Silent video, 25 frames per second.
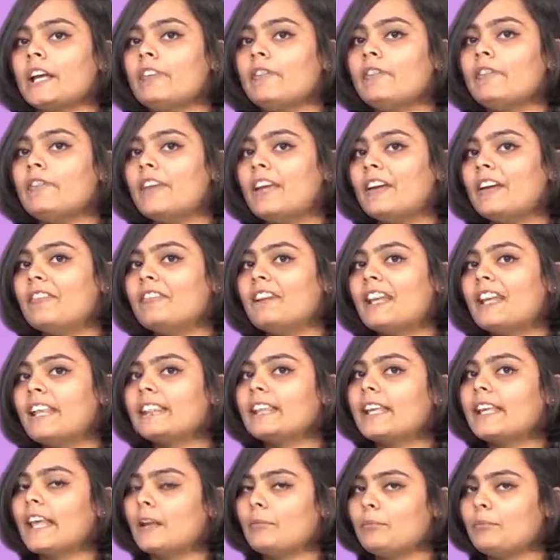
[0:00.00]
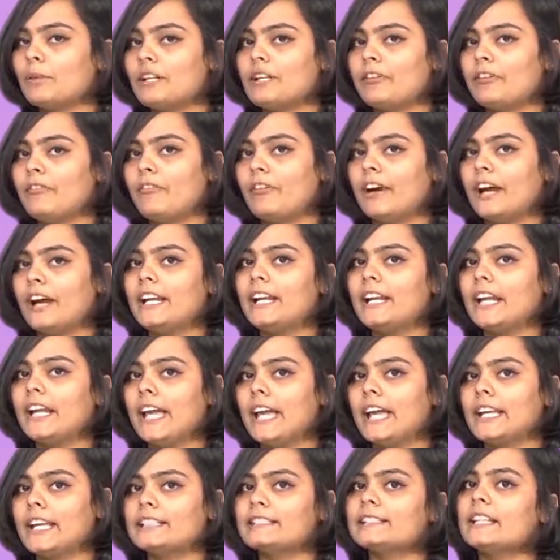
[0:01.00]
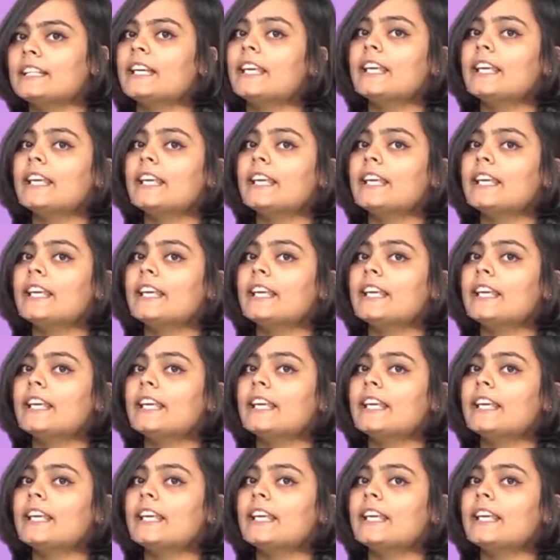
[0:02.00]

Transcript: wavelength can be defined as